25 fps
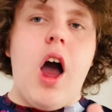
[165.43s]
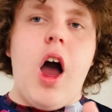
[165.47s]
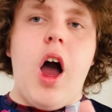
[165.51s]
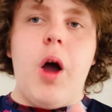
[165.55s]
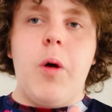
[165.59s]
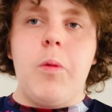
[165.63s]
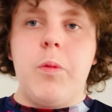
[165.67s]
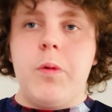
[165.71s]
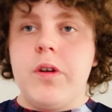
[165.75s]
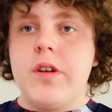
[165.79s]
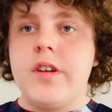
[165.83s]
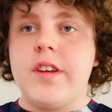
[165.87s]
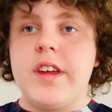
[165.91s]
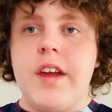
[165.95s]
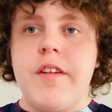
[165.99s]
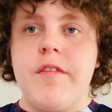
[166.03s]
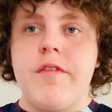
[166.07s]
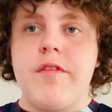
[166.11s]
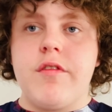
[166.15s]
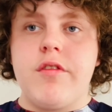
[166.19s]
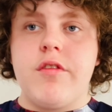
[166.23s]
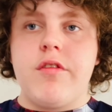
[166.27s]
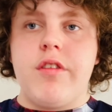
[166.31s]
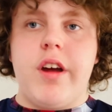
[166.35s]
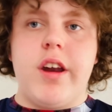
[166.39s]
I would
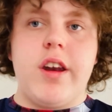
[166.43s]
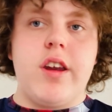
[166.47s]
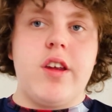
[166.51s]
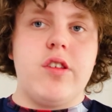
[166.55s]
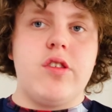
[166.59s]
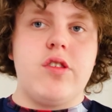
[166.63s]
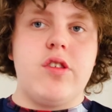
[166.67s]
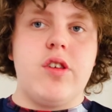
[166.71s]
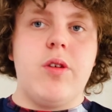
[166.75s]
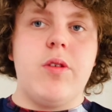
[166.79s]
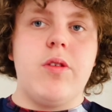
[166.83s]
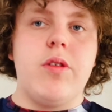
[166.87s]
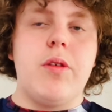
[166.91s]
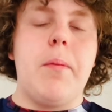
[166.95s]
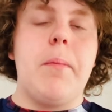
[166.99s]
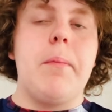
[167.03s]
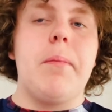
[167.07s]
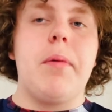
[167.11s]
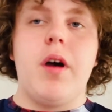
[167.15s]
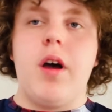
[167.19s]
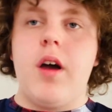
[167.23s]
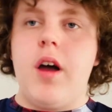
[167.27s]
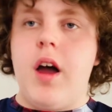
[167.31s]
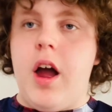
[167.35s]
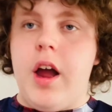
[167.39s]
give credit to them,
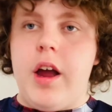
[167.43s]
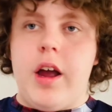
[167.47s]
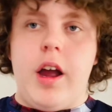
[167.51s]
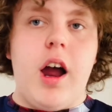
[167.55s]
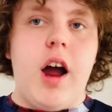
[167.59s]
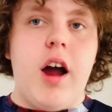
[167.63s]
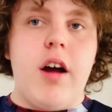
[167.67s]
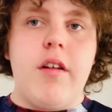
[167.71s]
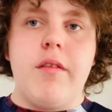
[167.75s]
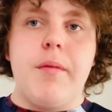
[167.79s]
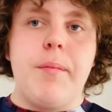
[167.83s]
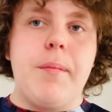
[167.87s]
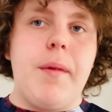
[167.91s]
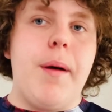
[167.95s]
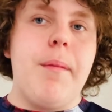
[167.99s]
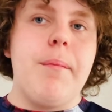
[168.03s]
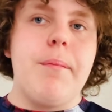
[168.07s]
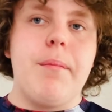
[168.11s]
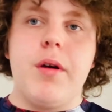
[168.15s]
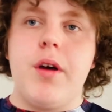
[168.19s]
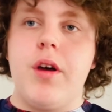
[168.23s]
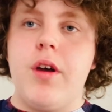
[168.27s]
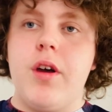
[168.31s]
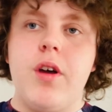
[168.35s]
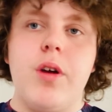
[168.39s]
but I can't
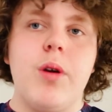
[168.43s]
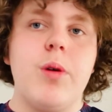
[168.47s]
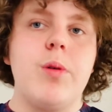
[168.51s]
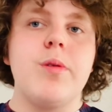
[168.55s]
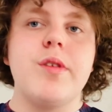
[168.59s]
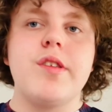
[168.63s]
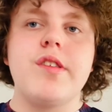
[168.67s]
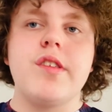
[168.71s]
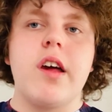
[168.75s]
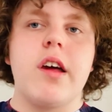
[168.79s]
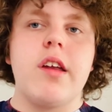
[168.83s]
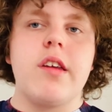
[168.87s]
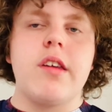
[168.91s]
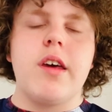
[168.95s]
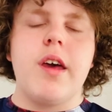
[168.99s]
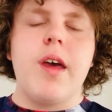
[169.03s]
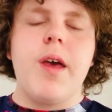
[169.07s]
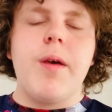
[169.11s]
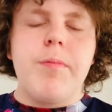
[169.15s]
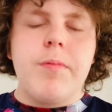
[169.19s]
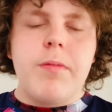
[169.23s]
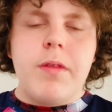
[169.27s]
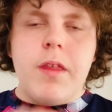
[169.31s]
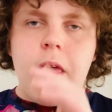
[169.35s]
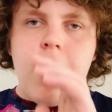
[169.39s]
remember who said
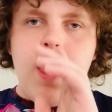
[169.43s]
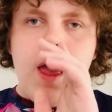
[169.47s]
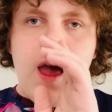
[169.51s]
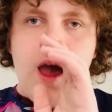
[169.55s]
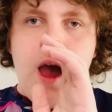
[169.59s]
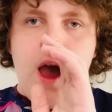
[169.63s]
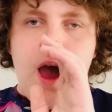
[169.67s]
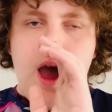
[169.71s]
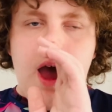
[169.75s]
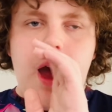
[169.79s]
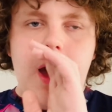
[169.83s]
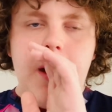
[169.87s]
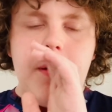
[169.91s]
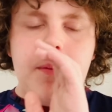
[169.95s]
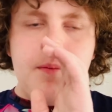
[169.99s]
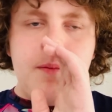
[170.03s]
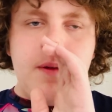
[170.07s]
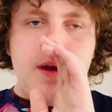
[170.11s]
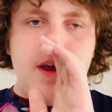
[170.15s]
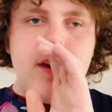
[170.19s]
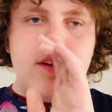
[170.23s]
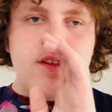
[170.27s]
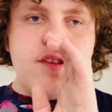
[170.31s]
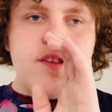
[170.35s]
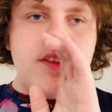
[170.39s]

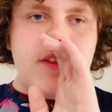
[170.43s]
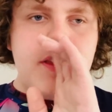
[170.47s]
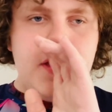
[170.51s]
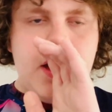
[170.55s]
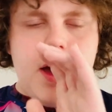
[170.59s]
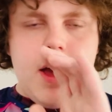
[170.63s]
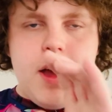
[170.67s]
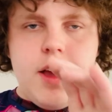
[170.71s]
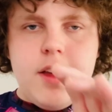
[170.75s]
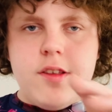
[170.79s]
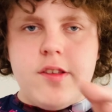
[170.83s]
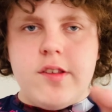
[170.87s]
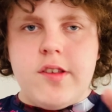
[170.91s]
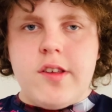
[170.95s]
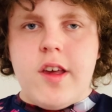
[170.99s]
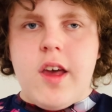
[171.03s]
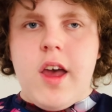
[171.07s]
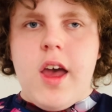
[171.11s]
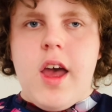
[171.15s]
it. Is that